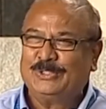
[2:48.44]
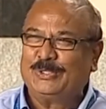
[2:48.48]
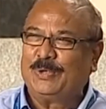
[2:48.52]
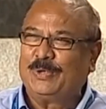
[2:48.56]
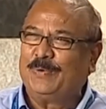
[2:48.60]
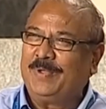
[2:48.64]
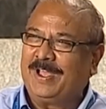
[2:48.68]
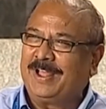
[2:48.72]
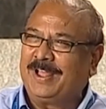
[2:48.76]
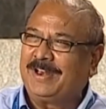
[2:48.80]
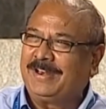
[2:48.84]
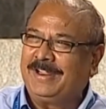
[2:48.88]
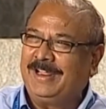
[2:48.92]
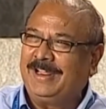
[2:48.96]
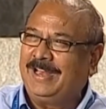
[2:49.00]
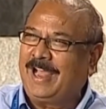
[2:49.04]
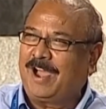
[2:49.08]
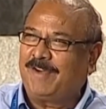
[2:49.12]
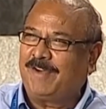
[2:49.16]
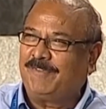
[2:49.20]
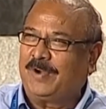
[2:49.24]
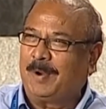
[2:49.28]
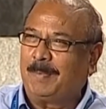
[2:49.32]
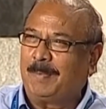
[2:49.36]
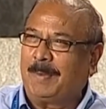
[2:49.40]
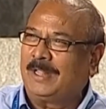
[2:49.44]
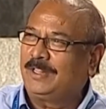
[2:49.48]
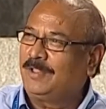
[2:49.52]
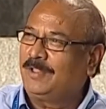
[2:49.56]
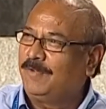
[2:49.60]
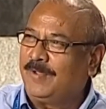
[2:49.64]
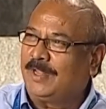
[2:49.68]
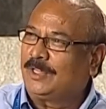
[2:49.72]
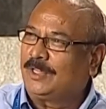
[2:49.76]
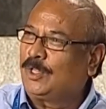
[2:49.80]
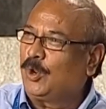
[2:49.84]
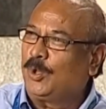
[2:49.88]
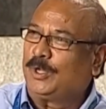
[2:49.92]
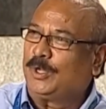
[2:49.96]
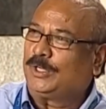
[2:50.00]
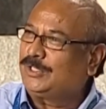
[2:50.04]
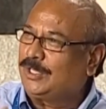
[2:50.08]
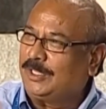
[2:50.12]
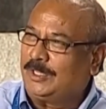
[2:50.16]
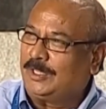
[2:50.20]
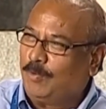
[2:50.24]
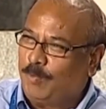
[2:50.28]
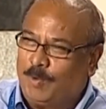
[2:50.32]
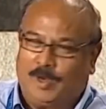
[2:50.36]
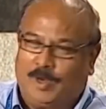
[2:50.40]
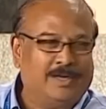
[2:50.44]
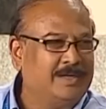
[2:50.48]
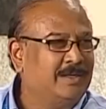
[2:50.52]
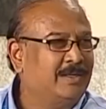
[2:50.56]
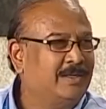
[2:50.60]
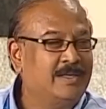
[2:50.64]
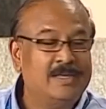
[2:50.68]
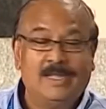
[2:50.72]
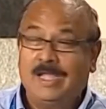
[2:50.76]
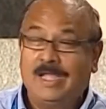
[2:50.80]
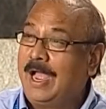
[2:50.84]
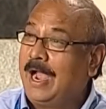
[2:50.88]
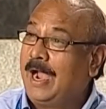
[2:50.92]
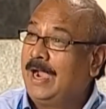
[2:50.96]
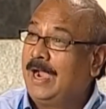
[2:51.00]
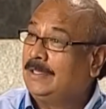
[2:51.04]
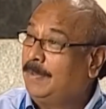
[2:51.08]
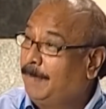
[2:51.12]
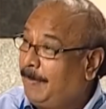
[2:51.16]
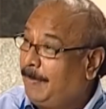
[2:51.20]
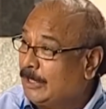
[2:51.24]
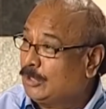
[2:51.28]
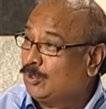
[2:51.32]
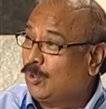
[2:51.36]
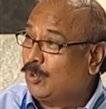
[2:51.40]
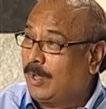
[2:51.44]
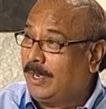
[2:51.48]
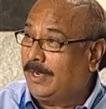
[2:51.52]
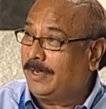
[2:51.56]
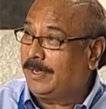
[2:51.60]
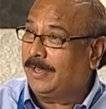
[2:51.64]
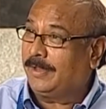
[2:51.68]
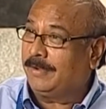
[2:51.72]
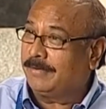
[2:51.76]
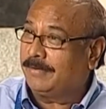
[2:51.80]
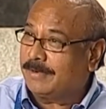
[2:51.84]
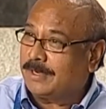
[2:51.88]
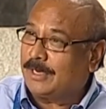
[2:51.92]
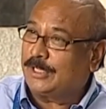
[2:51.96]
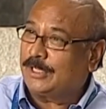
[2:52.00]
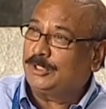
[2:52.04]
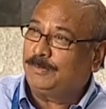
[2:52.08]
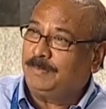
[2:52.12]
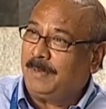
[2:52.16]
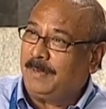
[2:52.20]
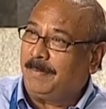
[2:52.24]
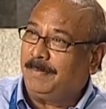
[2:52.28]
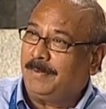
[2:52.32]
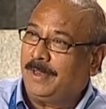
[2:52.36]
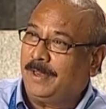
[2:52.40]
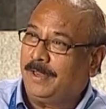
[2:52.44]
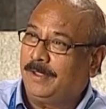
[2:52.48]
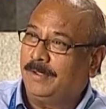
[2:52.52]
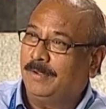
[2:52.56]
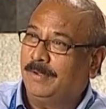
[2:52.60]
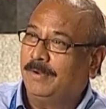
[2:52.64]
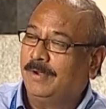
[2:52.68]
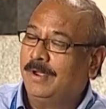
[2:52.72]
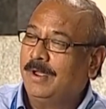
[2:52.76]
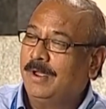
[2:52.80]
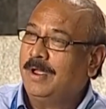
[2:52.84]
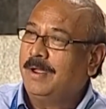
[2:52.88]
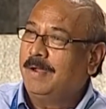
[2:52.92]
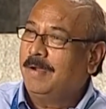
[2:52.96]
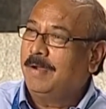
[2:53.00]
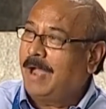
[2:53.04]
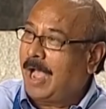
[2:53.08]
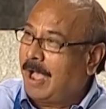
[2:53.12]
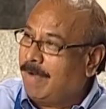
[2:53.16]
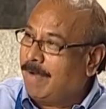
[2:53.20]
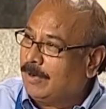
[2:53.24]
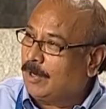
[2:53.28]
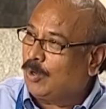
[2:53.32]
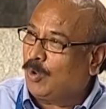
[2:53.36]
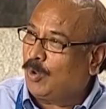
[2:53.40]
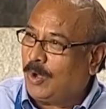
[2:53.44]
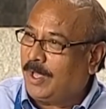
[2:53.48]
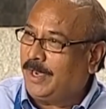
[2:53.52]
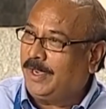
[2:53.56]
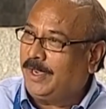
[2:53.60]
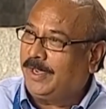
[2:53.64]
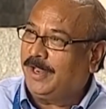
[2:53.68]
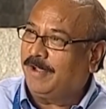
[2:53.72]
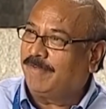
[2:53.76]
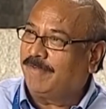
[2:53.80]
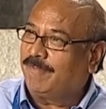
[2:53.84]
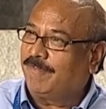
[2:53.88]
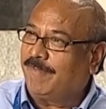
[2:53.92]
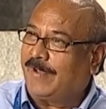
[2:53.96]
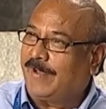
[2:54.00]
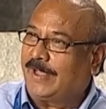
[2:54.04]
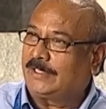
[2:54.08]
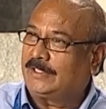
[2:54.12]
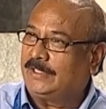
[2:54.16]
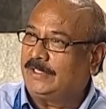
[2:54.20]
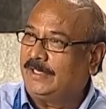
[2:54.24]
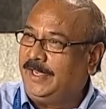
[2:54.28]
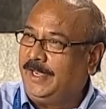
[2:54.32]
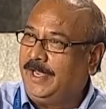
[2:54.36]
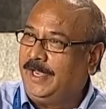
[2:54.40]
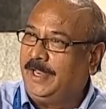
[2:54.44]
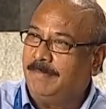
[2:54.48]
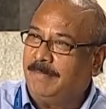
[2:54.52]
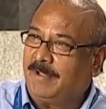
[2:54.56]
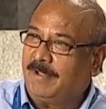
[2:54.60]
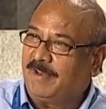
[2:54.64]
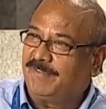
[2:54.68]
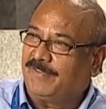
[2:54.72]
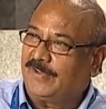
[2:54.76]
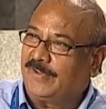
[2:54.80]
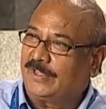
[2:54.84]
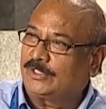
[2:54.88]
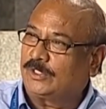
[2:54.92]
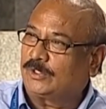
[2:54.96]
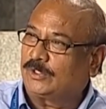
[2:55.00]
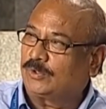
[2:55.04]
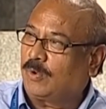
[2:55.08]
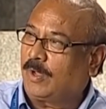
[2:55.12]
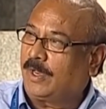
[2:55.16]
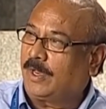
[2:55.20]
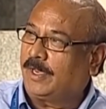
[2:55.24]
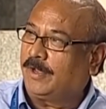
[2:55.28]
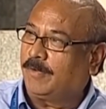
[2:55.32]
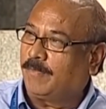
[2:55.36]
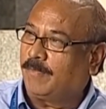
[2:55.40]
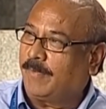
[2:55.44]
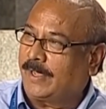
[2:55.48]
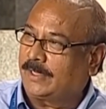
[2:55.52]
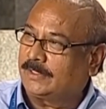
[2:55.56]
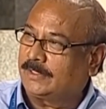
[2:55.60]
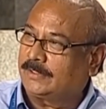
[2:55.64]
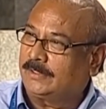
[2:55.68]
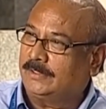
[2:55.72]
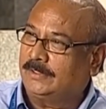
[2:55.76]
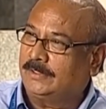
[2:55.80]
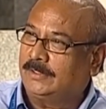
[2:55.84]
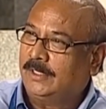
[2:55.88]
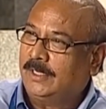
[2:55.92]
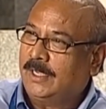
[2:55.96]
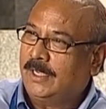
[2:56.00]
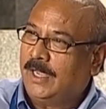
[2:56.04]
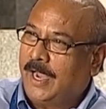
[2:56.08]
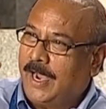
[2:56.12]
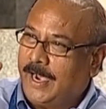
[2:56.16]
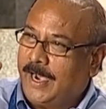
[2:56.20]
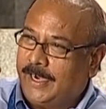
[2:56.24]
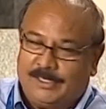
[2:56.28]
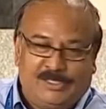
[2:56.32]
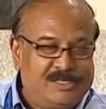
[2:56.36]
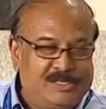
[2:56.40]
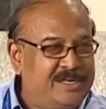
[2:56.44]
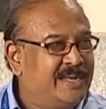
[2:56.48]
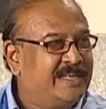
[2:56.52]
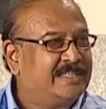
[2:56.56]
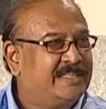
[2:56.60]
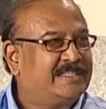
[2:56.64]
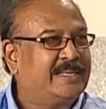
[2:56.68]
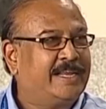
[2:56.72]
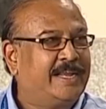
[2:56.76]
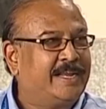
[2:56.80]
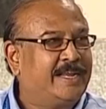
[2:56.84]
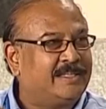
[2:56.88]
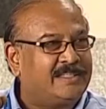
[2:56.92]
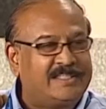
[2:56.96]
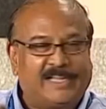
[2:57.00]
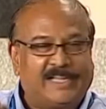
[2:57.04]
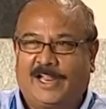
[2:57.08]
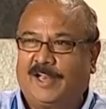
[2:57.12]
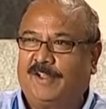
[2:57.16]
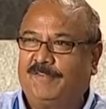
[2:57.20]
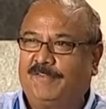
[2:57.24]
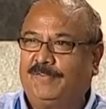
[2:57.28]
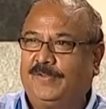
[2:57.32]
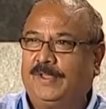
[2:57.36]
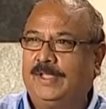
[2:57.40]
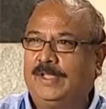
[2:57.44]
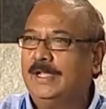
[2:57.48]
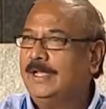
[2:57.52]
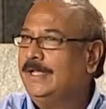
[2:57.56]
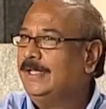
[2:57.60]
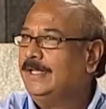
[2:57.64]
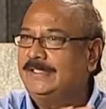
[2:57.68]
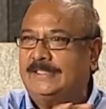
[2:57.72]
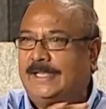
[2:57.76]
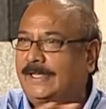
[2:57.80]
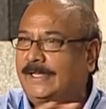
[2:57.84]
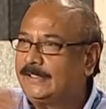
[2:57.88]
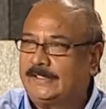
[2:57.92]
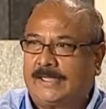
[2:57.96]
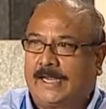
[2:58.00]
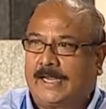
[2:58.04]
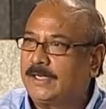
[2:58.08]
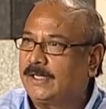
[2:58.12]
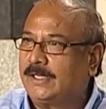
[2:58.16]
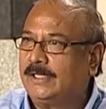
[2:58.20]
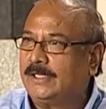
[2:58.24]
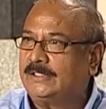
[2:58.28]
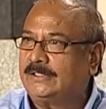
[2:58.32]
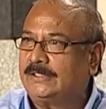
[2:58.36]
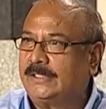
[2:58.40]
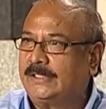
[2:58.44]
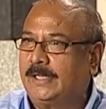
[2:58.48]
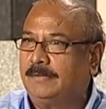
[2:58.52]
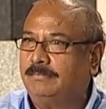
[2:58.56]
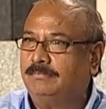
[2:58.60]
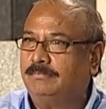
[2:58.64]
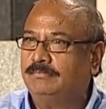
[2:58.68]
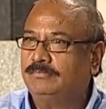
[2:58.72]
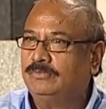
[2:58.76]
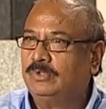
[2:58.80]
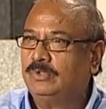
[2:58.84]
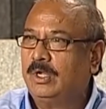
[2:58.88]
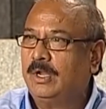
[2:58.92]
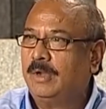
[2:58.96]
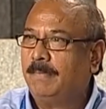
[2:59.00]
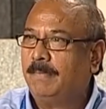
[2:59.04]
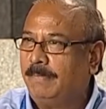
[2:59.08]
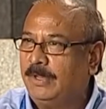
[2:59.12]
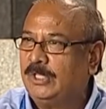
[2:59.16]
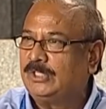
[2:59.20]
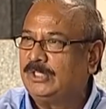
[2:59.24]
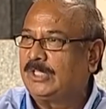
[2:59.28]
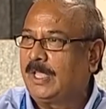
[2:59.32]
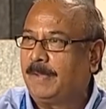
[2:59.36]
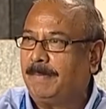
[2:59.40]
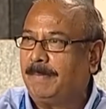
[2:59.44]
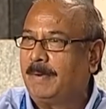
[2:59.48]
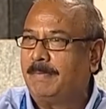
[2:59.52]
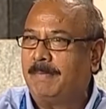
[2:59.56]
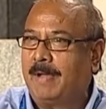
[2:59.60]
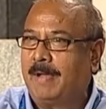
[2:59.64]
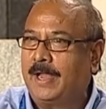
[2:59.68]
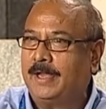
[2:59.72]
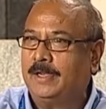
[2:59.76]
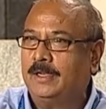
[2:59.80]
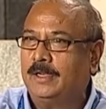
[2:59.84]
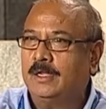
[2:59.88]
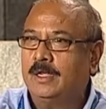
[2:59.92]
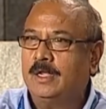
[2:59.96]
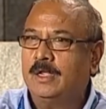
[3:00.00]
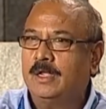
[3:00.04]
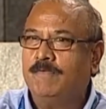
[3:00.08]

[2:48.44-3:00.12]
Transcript: So we are really affordable. I think we are the lowest in the world. And the best quality. Trust me, I'm telling you. Our quality of a vaccine, Indian manufacturers' quality of vaccine, and GSK and Sanofi is exactly the same. Please keep in mind.